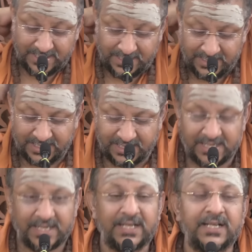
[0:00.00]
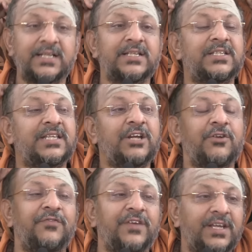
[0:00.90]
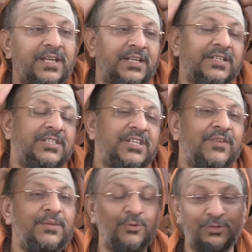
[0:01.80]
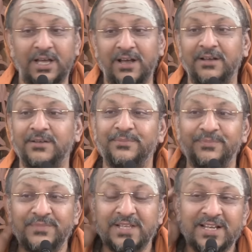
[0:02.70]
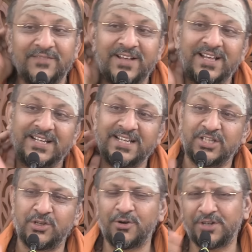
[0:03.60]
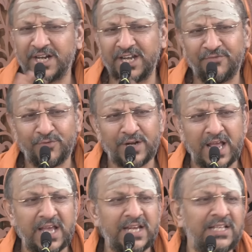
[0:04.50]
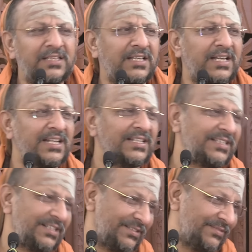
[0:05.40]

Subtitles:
the state of a jivan mukta, where he is not ready for anything.